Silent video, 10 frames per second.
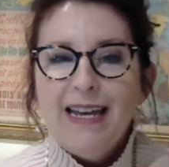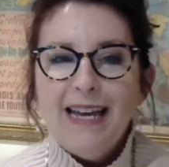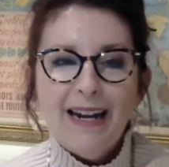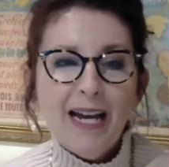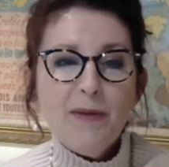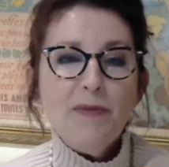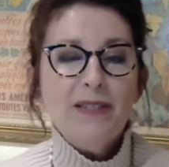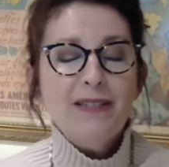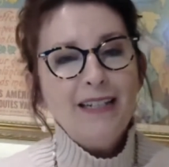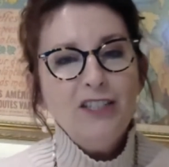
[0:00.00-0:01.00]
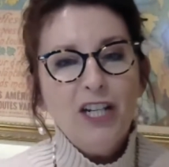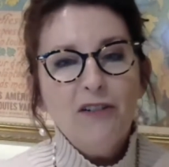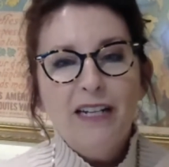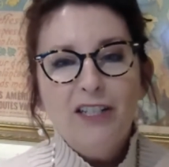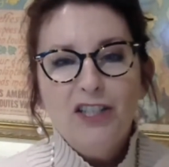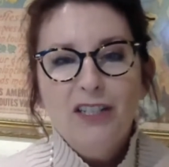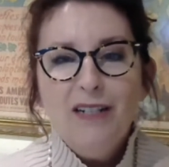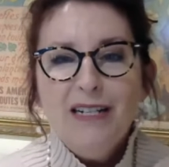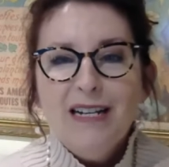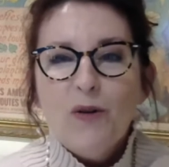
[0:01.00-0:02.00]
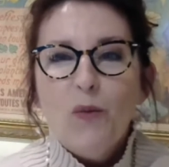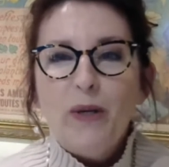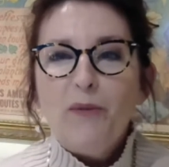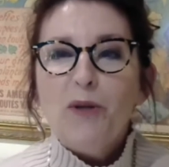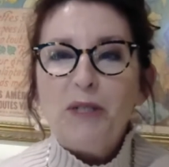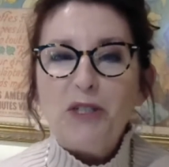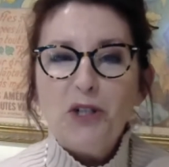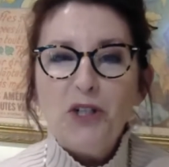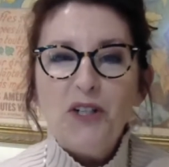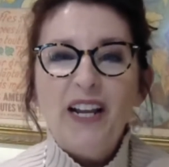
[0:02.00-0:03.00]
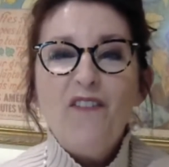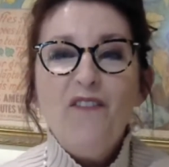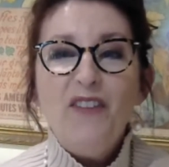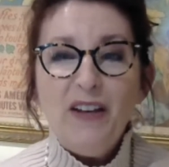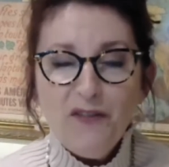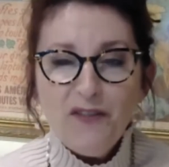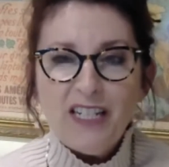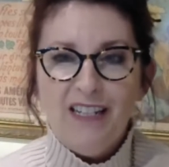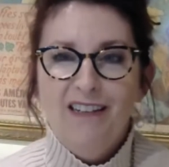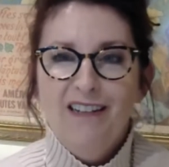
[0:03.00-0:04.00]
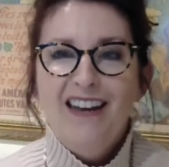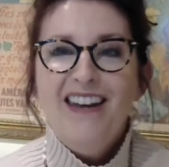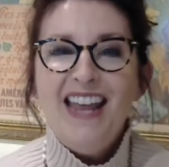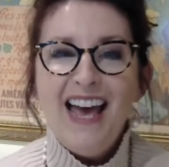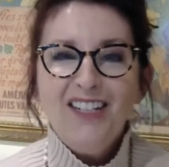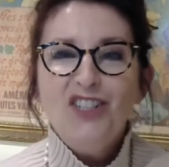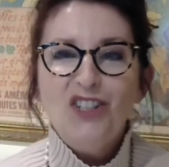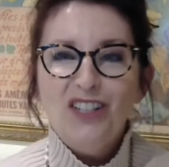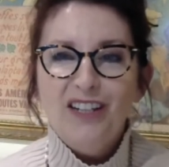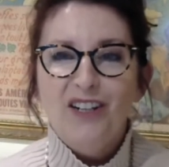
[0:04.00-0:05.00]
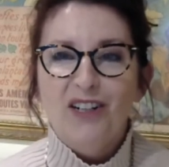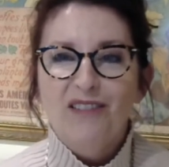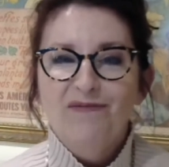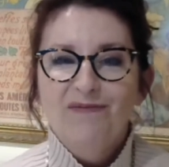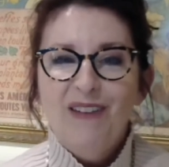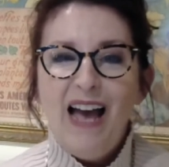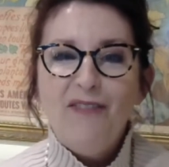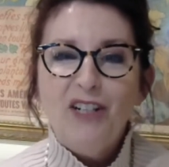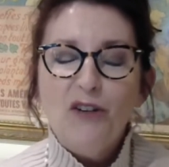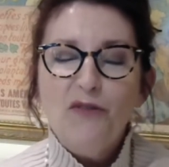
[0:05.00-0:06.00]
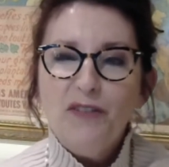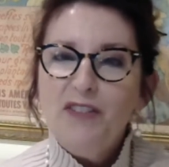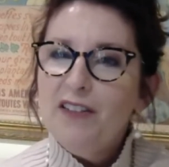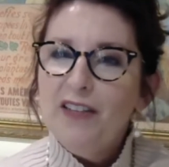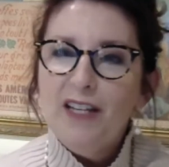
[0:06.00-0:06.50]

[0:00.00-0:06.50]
and I'm the second generation. We will be turning 50 next year having our 50th